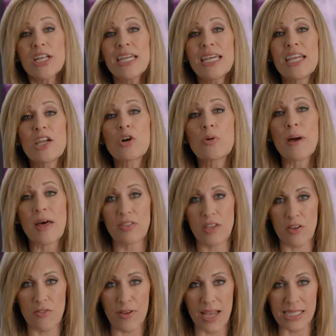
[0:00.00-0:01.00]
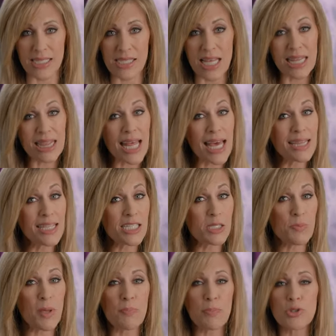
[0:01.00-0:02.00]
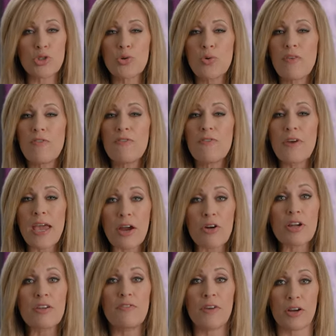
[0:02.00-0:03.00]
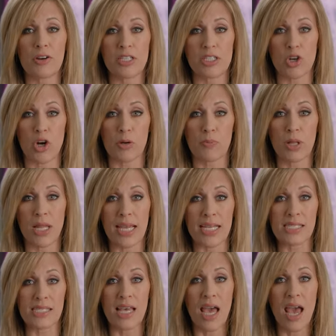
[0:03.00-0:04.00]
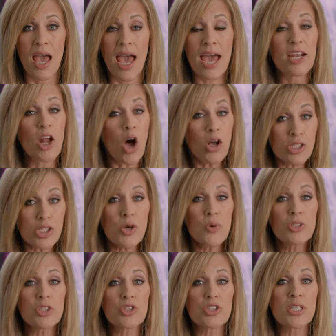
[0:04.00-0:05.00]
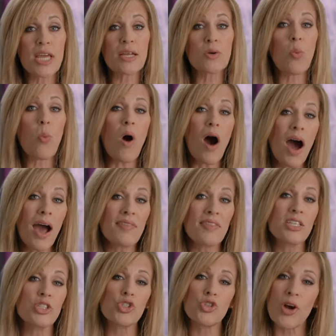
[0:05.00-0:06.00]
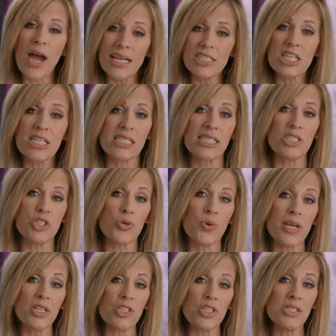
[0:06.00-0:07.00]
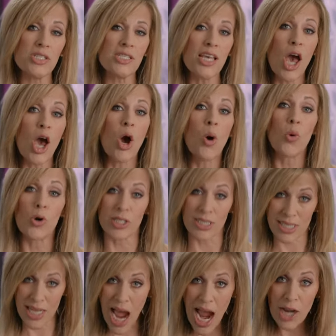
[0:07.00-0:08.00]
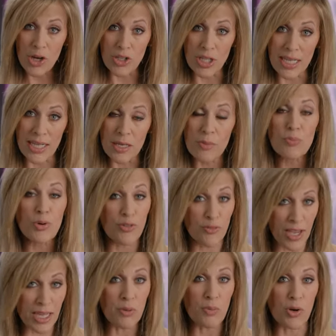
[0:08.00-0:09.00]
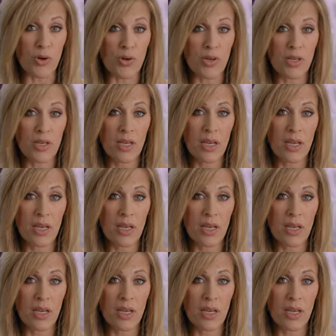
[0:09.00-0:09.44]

going to hear about the events that led these people to a very, very dark place and also understand why these tragic situations were entirely preventable.